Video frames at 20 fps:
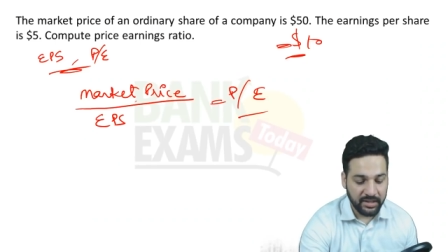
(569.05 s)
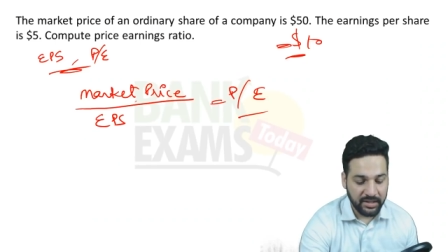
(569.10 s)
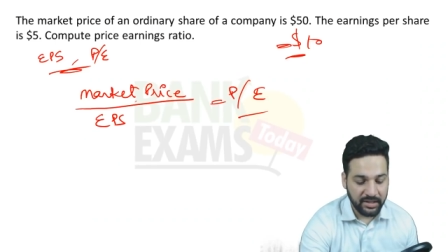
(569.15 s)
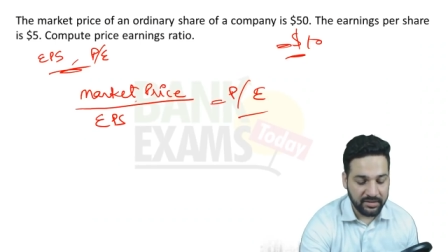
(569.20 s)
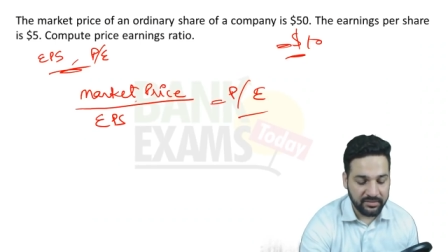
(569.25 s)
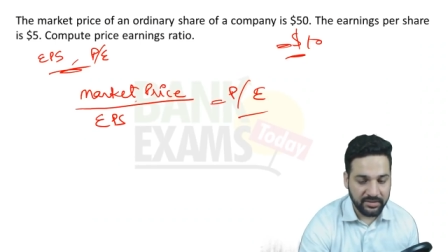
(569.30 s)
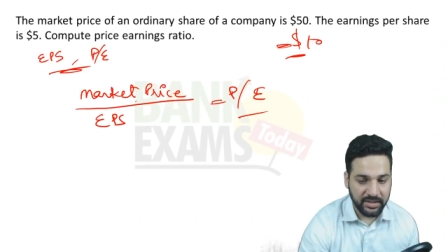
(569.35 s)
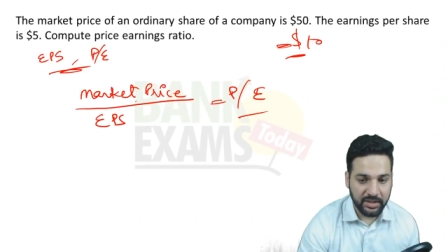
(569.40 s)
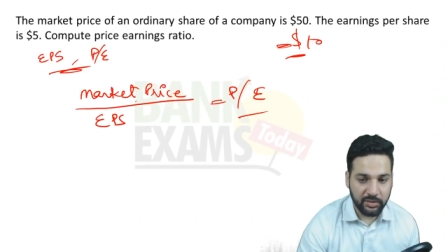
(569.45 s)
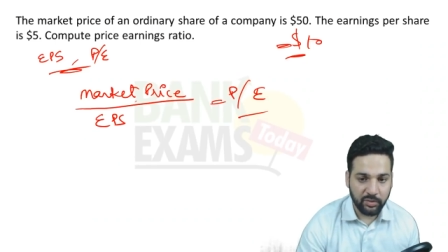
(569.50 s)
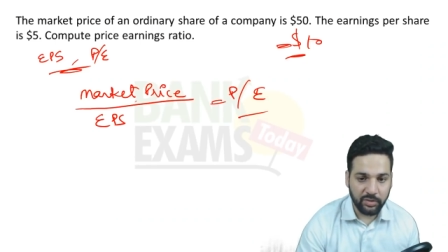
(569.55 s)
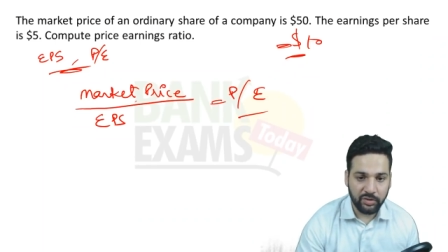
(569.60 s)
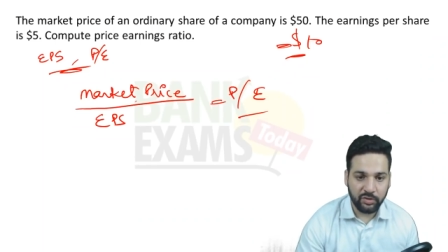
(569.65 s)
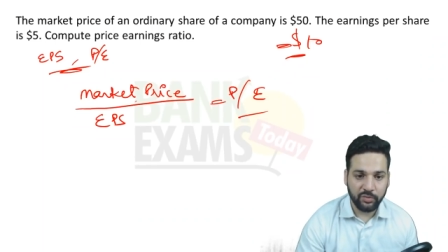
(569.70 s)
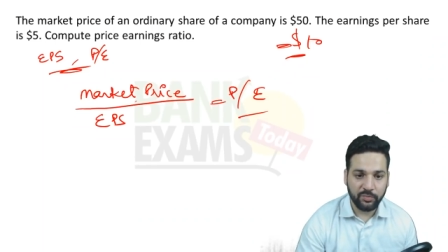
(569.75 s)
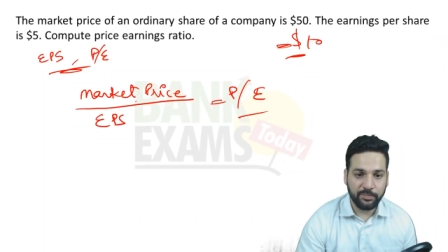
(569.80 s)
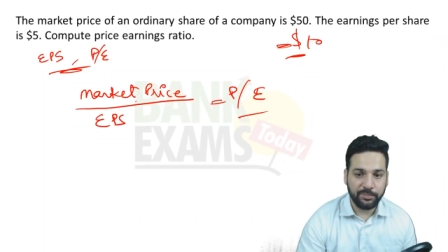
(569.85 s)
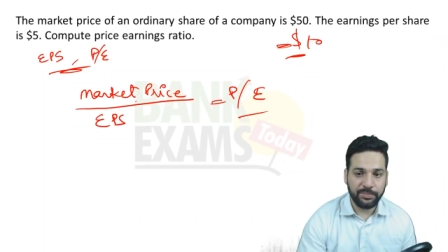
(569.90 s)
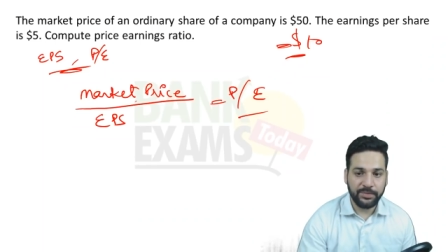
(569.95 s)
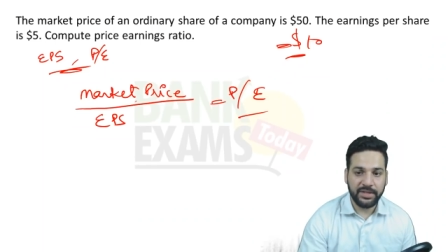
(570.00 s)
is equal
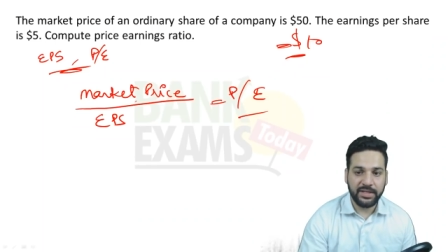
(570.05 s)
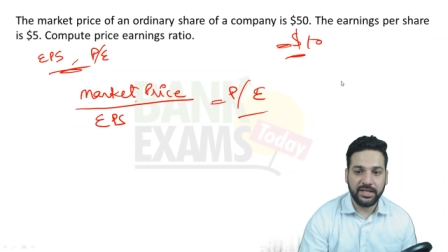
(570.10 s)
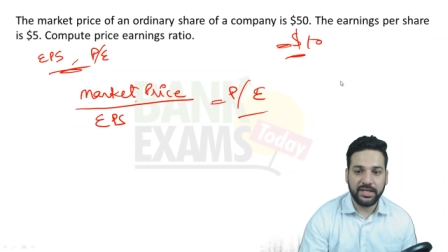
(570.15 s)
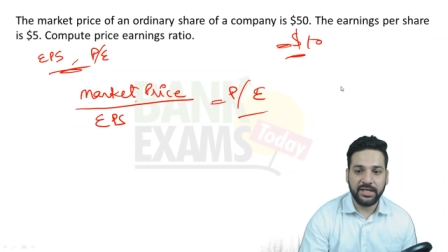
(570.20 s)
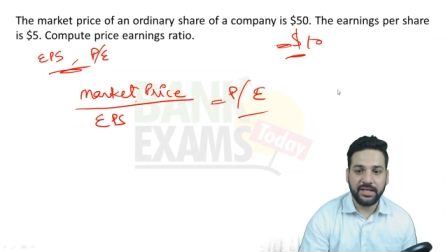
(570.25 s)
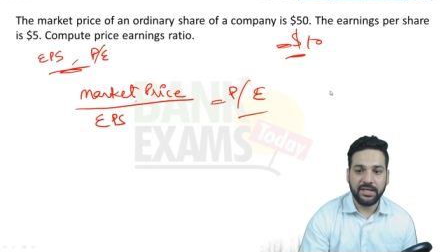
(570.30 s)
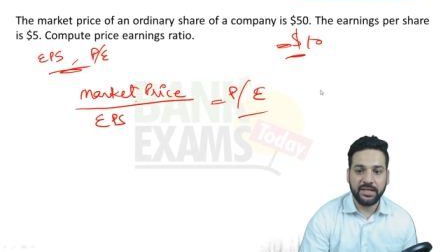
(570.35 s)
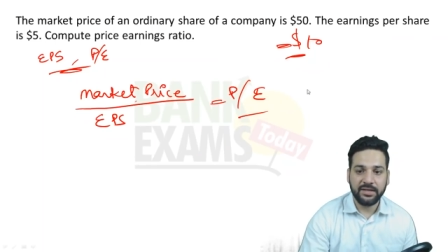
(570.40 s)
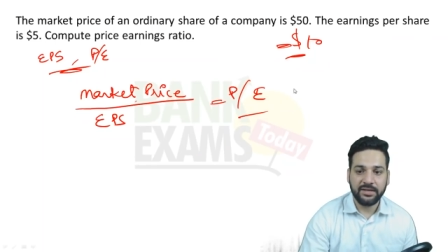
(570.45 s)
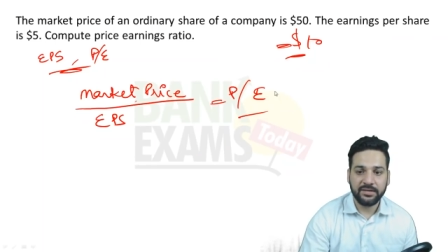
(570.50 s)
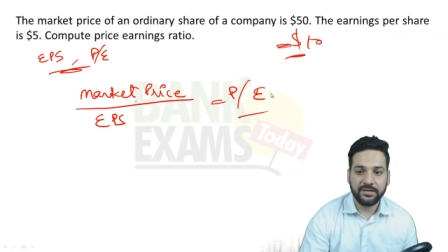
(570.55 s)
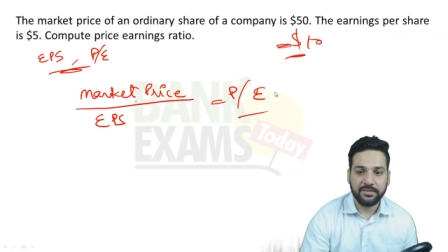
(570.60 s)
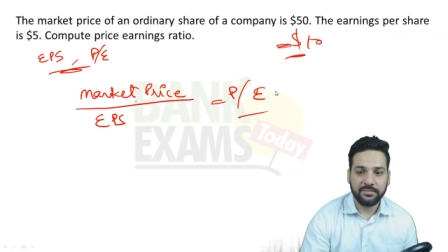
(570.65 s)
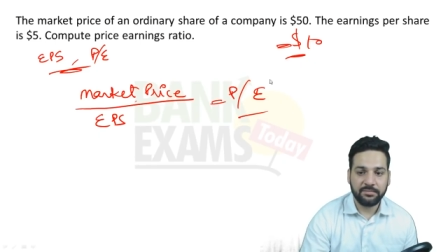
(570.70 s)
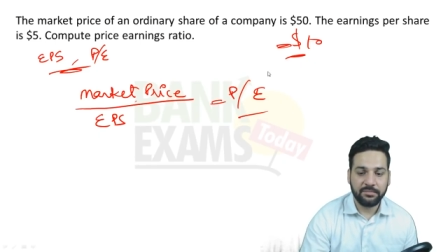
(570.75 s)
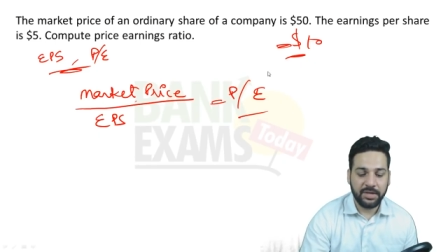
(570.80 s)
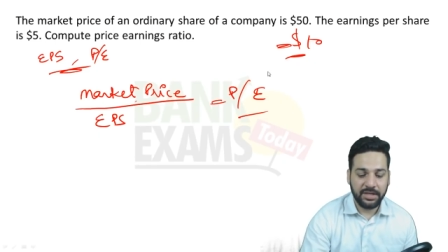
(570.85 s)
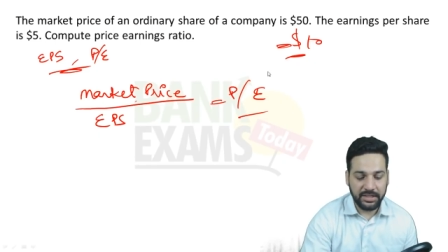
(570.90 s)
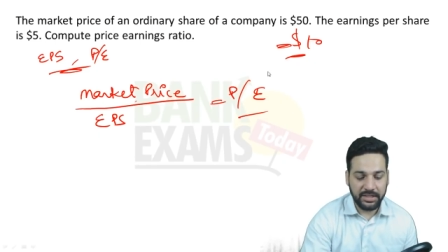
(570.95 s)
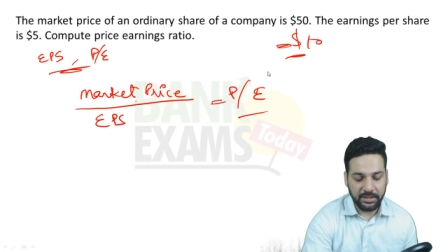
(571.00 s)
to pe
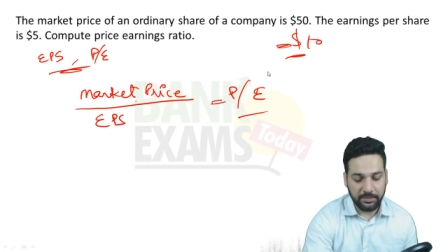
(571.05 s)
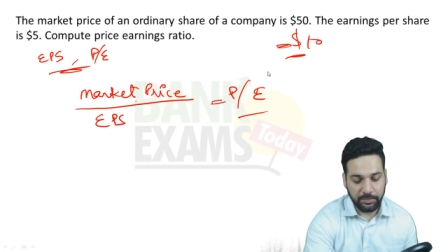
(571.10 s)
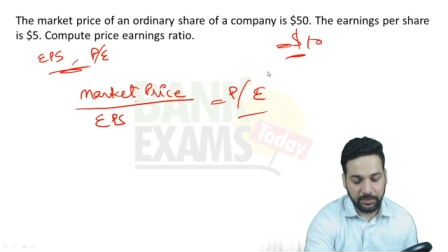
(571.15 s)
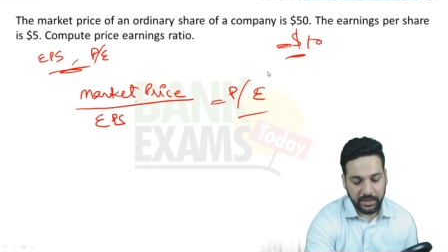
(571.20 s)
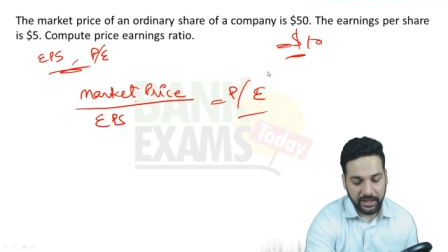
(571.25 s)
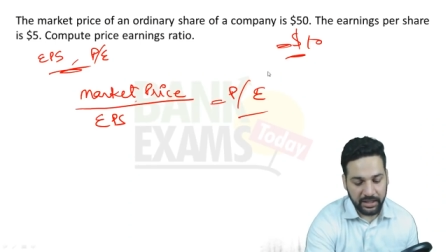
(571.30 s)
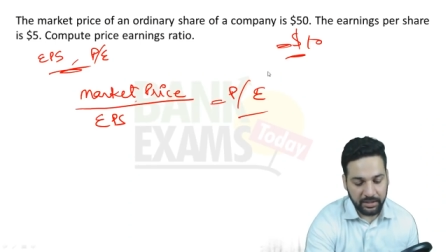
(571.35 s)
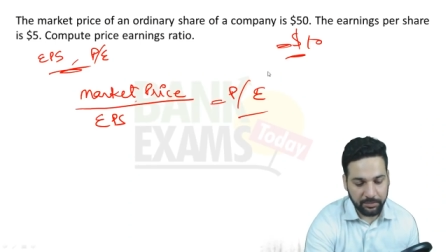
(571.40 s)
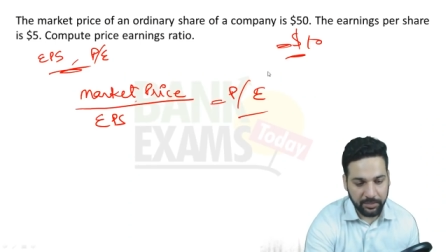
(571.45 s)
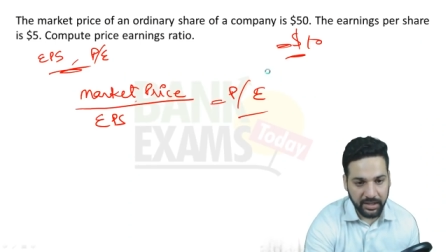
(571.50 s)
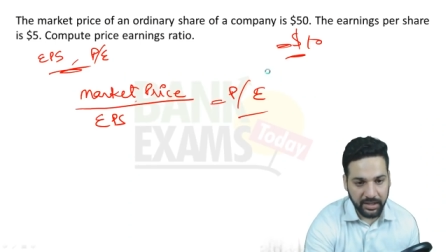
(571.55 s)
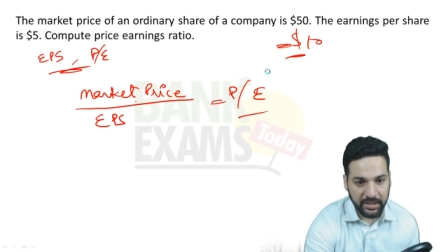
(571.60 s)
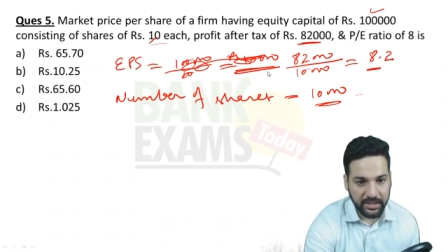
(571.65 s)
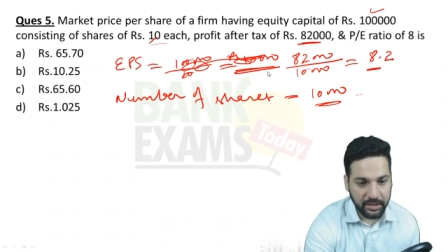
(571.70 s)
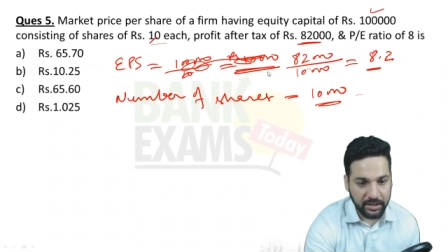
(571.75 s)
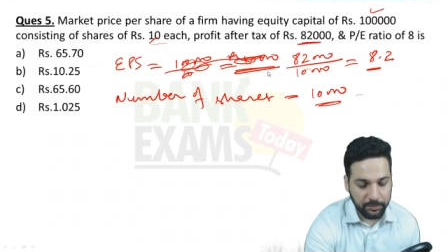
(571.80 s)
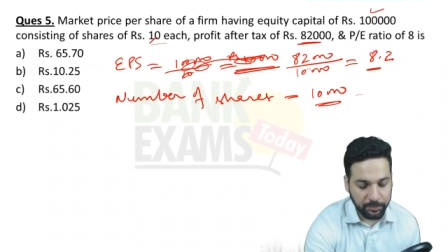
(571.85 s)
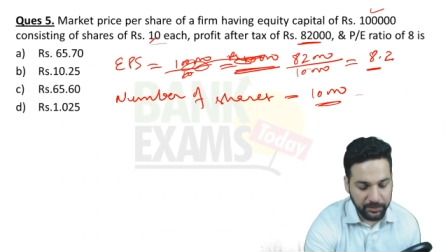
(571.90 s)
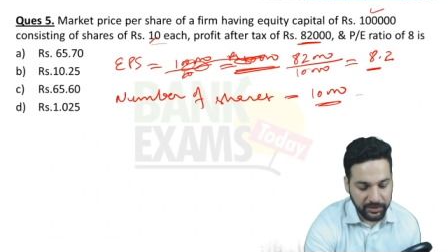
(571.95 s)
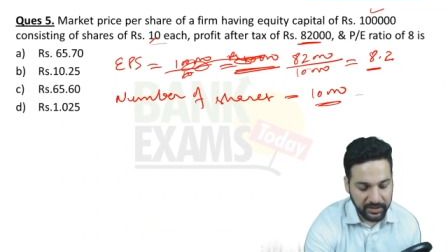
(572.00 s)
multiplied by
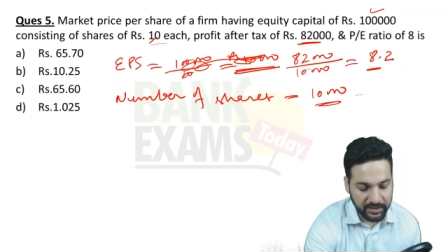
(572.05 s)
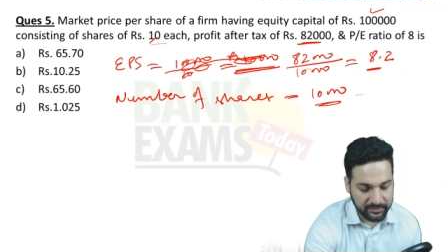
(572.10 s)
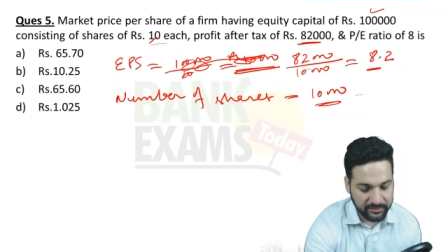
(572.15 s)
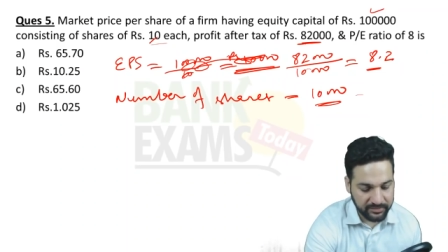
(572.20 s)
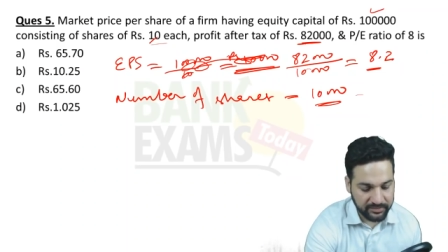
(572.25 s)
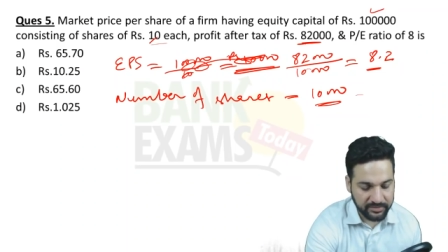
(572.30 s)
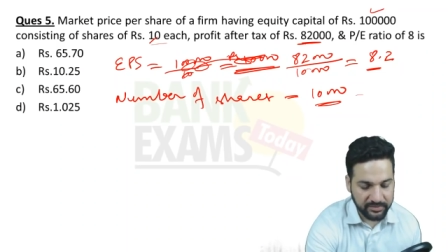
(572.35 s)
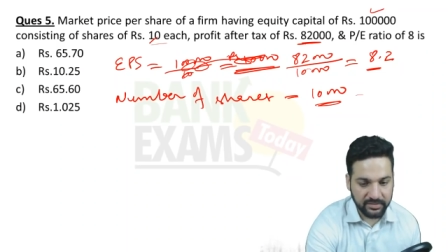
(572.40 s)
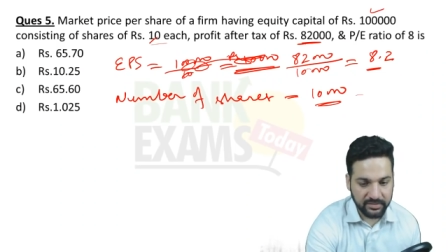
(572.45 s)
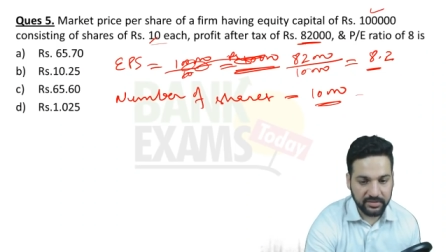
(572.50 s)
eps